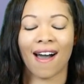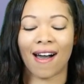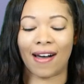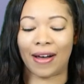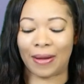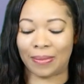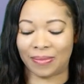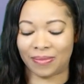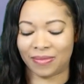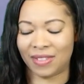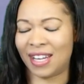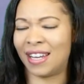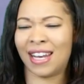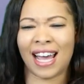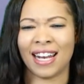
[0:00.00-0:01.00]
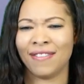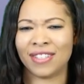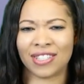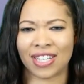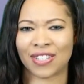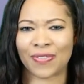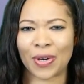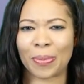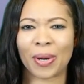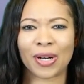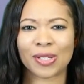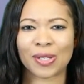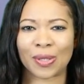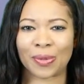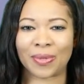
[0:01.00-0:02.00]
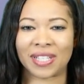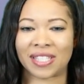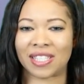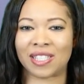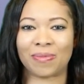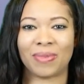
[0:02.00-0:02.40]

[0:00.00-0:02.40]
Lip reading: and not even just for personal reasons,